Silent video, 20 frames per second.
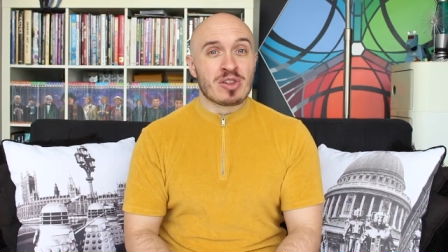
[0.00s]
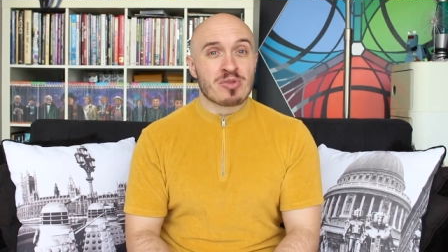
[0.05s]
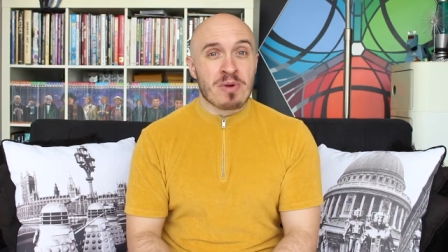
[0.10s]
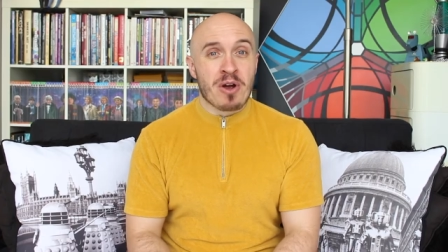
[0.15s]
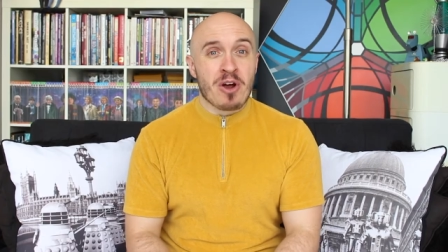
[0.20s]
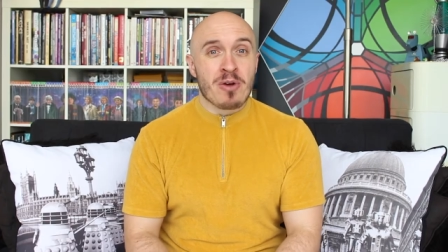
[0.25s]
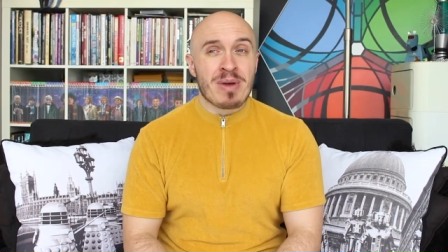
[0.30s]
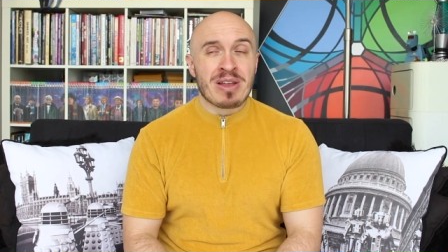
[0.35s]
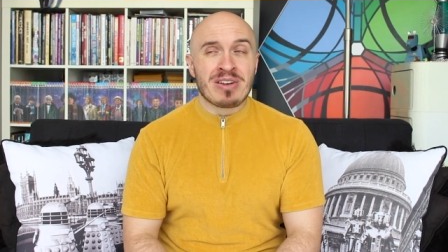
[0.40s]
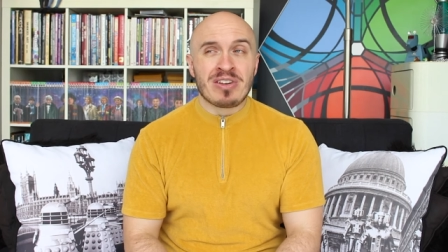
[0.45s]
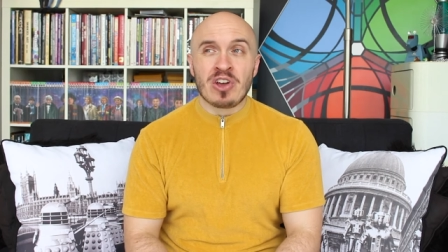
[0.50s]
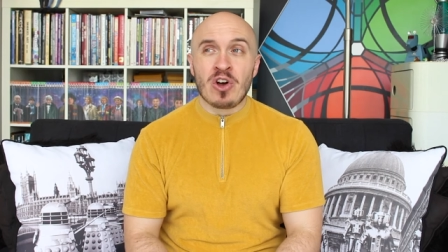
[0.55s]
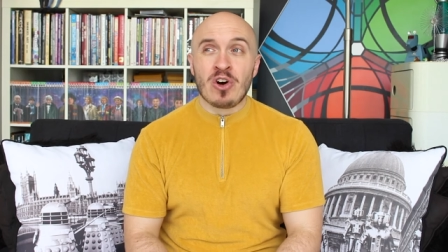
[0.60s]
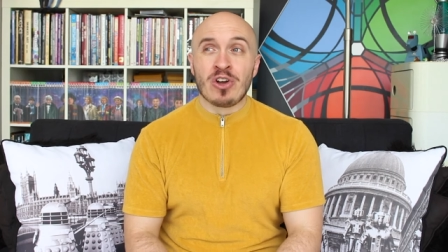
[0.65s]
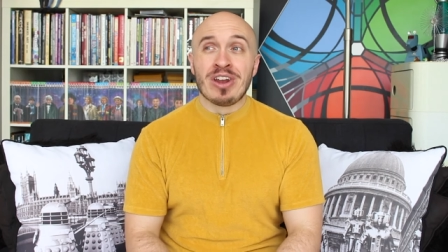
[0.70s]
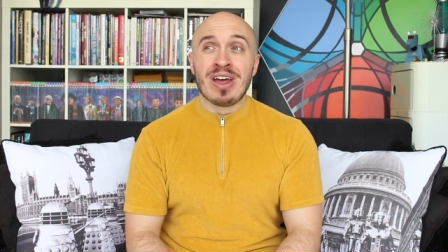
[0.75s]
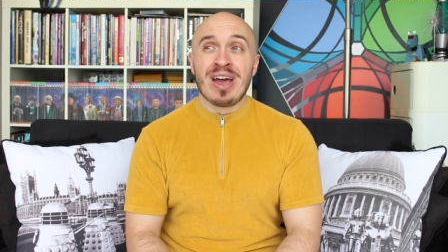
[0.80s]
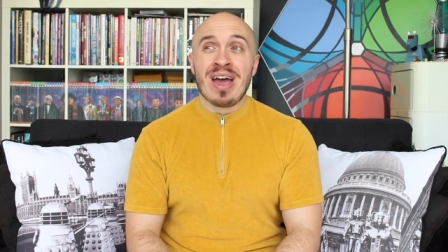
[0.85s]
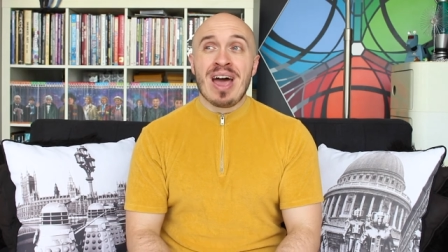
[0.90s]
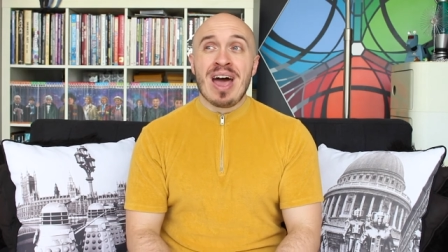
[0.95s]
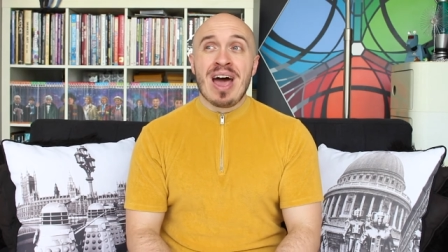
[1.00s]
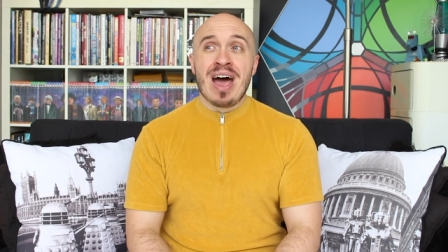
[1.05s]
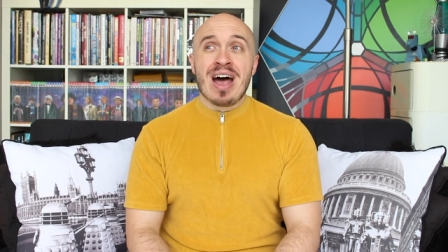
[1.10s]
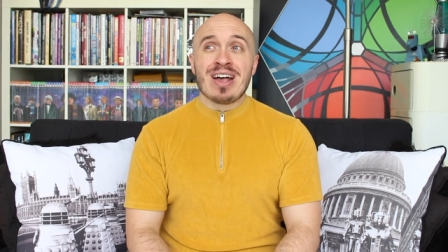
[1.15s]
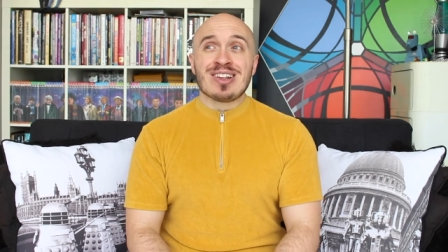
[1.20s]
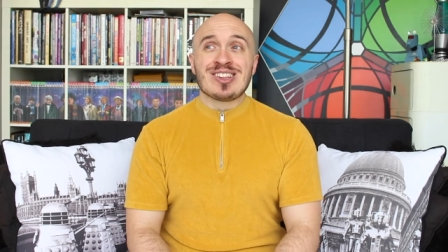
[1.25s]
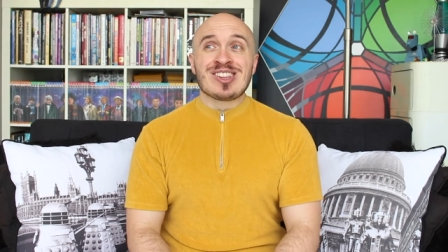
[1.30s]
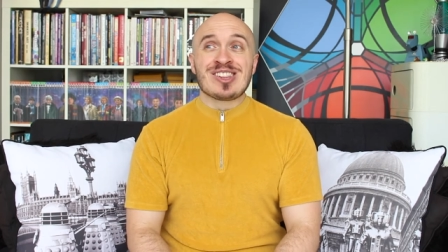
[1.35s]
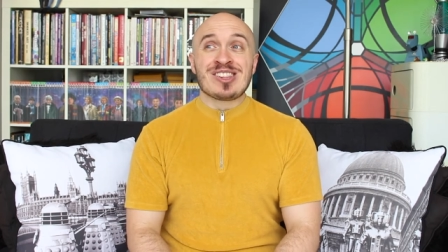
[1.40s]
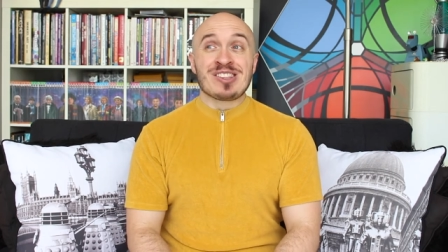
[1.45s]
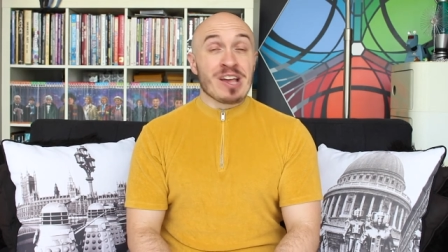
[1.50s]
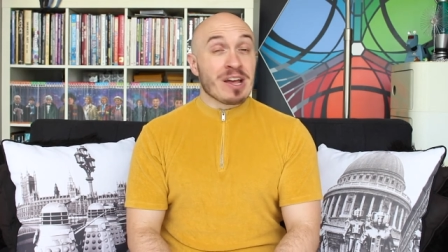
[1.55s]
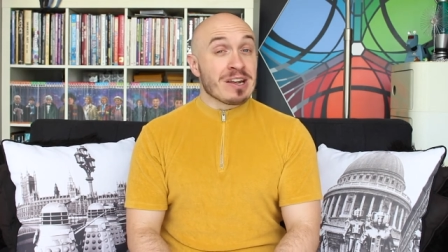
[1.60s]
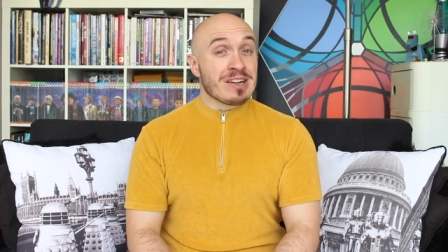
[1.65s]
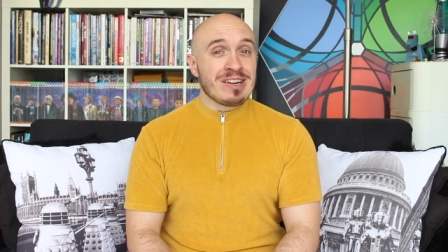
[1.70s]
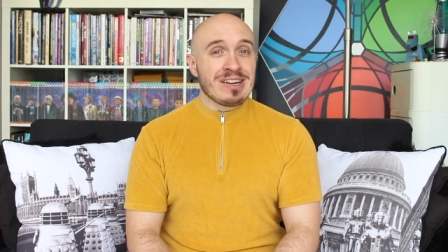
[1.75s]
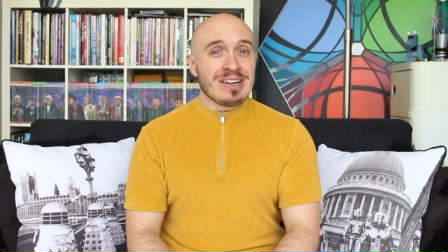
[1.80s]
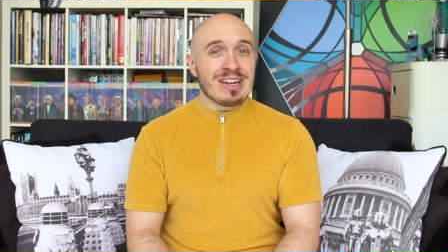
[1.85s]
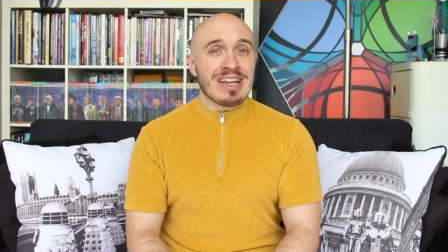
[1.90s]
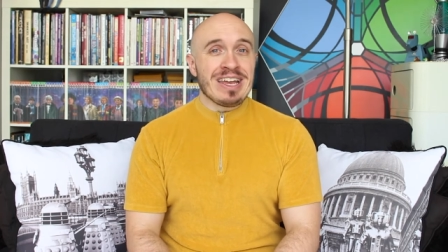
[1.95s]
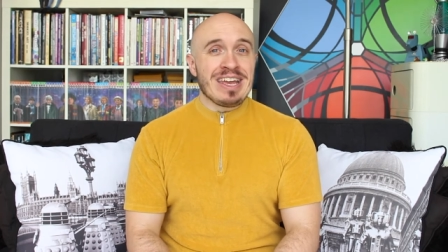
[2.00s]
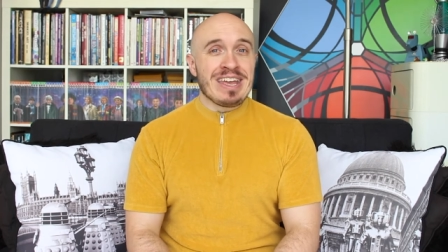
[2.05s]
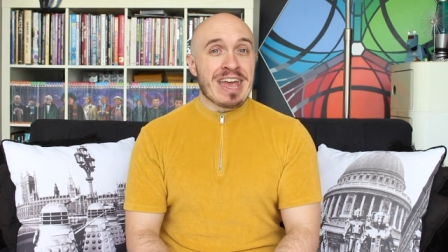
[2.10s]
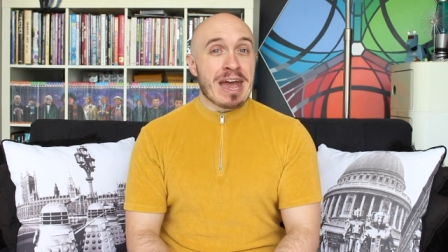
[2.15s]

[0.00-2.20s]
experimenting on suddenly